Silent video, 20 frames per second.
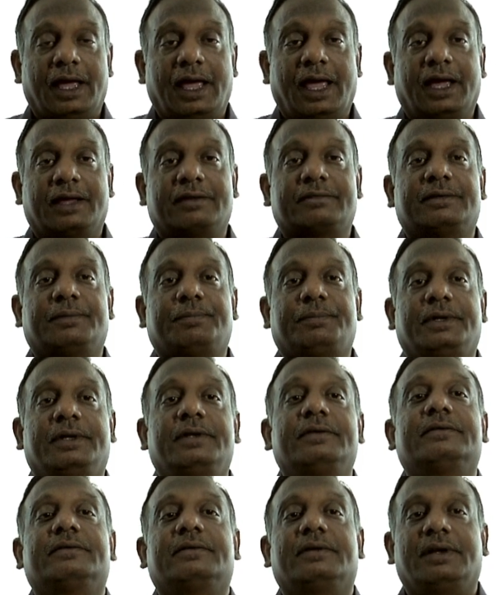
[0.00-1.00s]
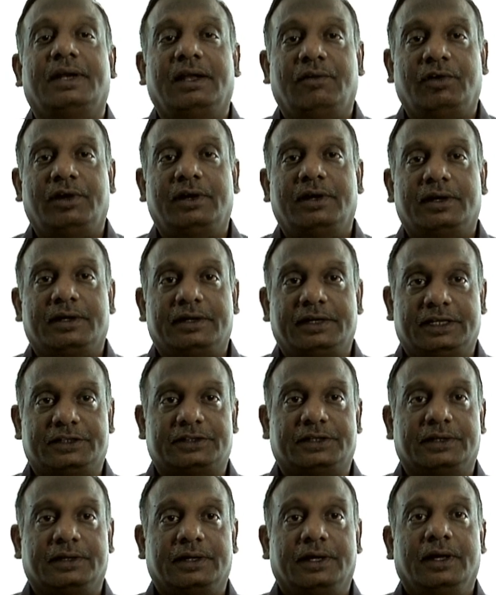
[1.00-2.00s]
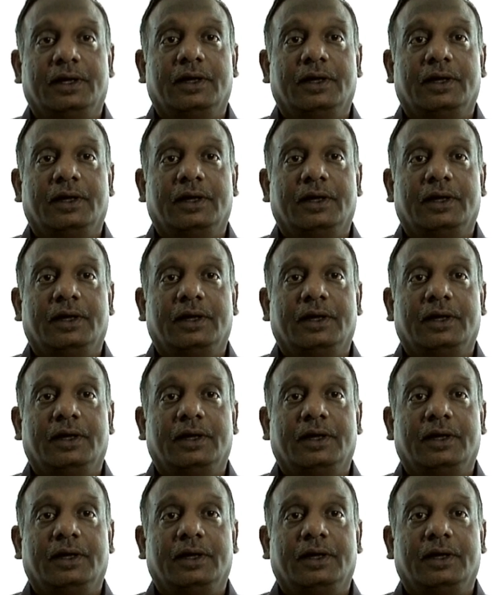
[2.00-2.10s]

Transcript: acceptance level testing.